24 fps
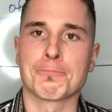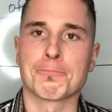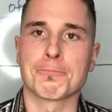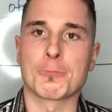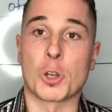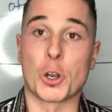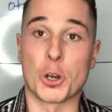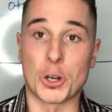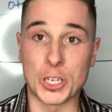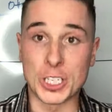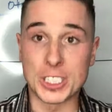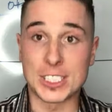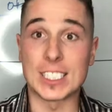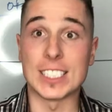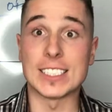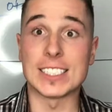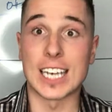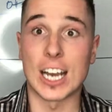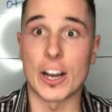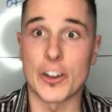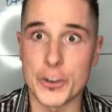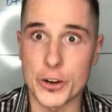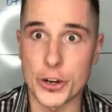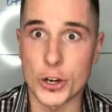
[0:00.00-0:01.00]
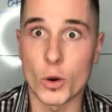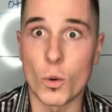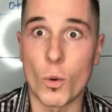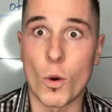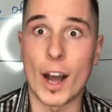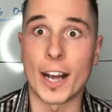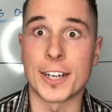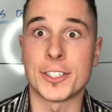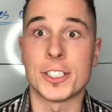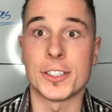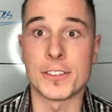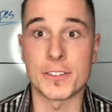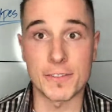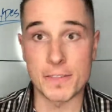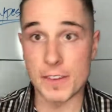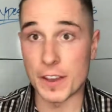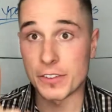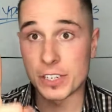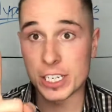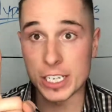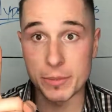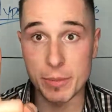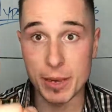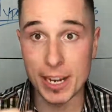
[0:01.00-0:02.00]
You're going to sit down, you're going to watch
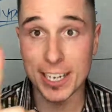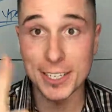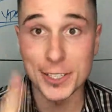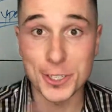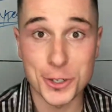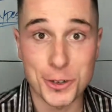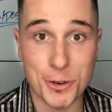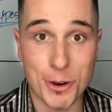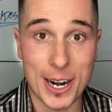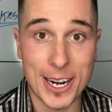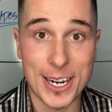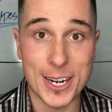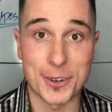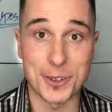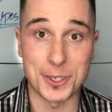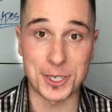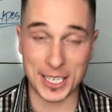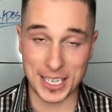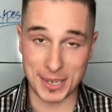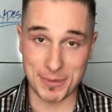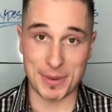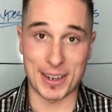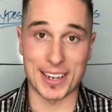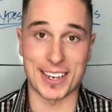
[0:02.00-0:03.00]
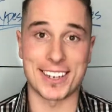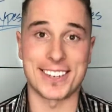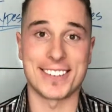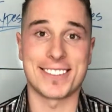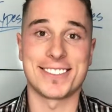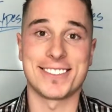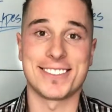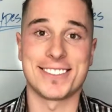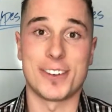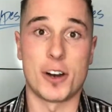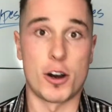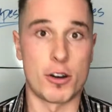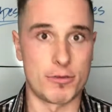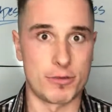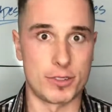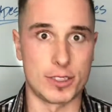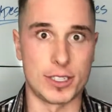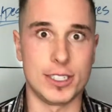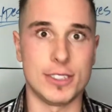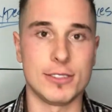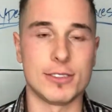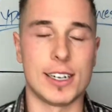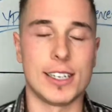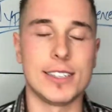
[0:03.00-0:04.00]
15 minutes straight, no skipping, hopefully,
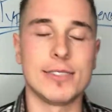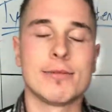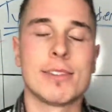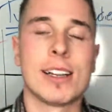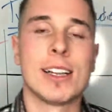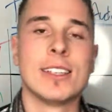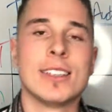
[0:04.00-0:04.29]
right?